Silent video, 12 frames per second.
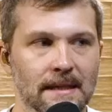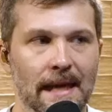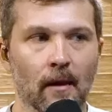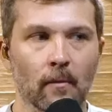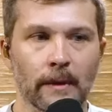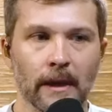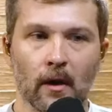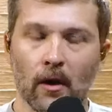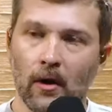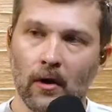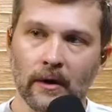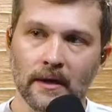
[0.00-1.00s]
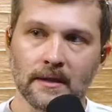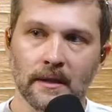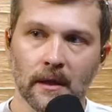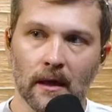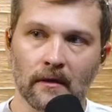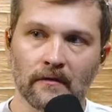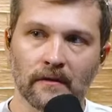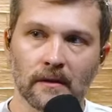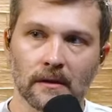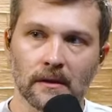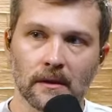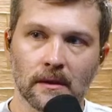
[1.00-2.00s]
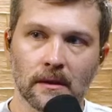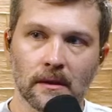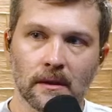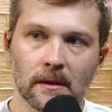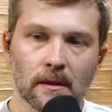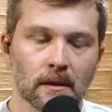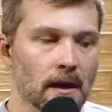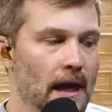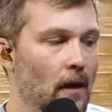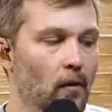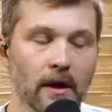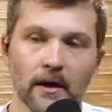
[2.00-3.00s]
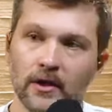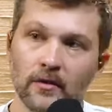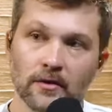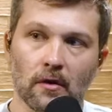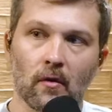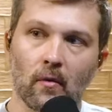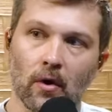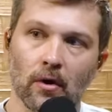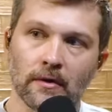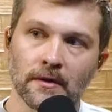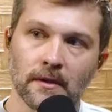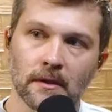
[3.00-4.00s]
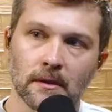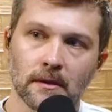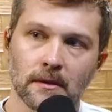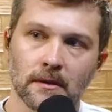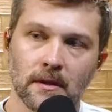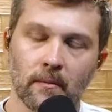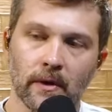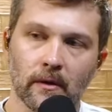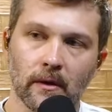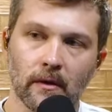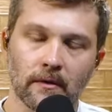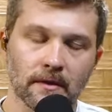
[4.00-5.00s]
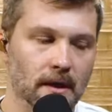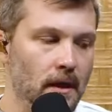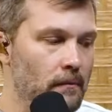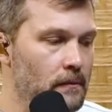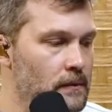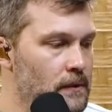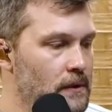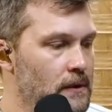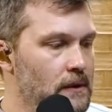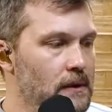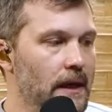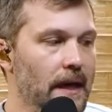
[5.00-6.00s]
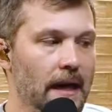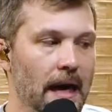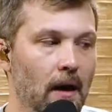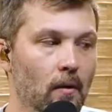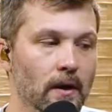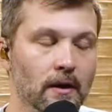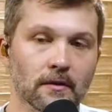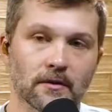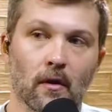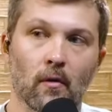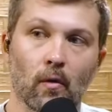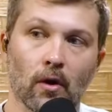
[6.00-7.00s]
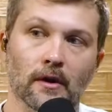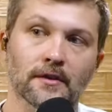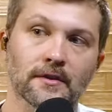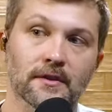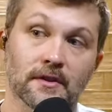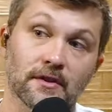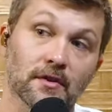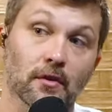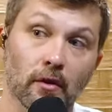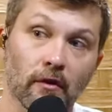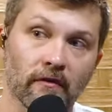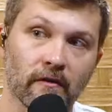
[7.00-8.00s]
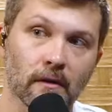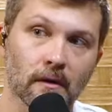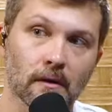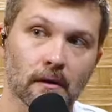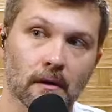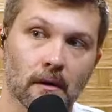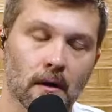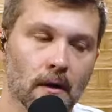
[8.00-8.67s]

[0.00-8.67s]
how big our heart is in love, how we use our words yeah. to build others up, and how we use our works to serve. Well,